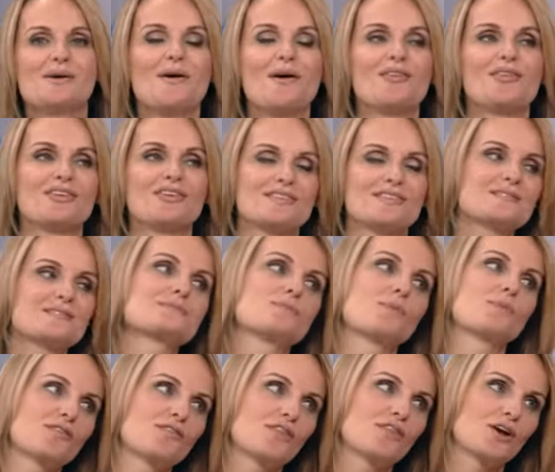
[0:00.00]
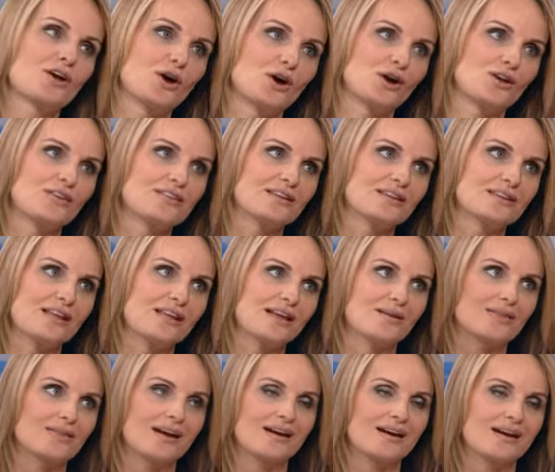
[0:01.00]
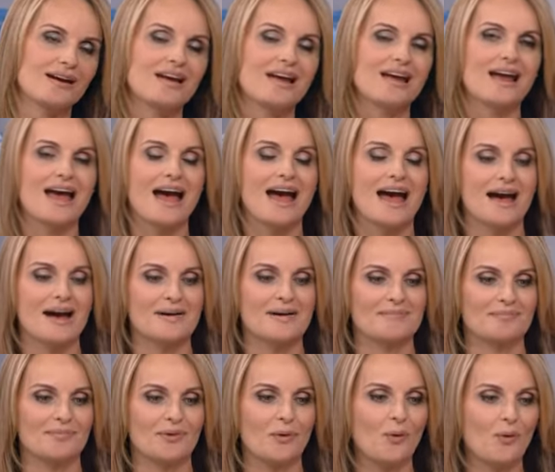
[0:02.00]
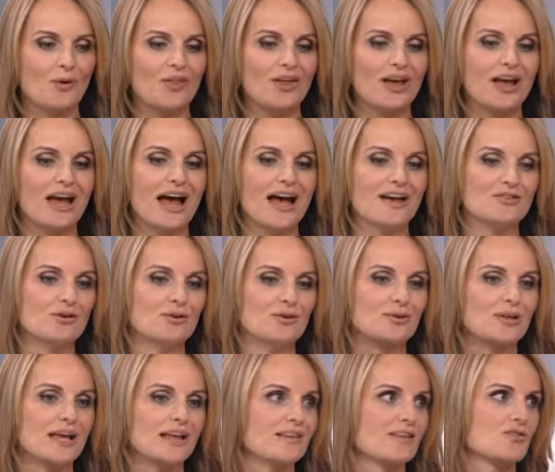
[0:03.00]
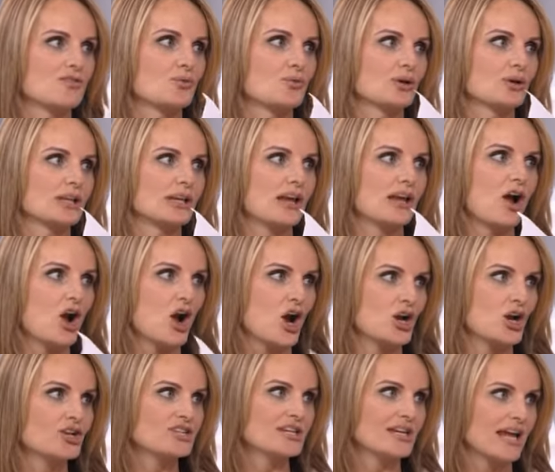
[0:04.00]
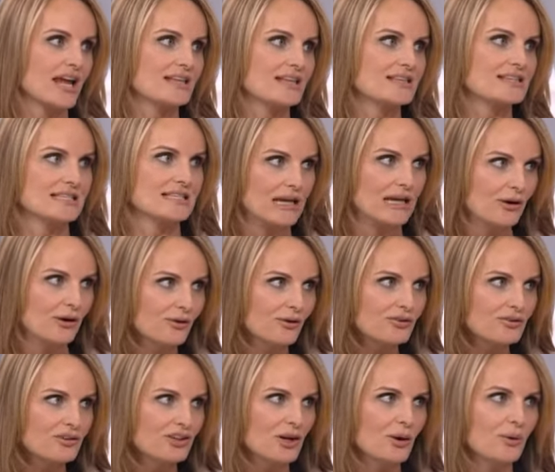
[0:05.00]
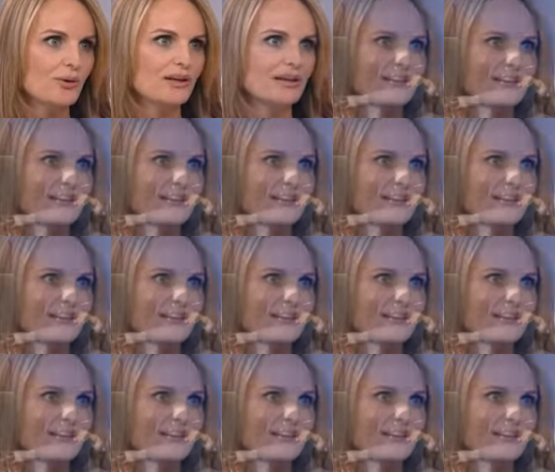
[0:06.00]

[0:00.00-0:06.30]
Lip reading: so this is more for the girls out there. Or the guys who like these really hard to get sneakers, you know,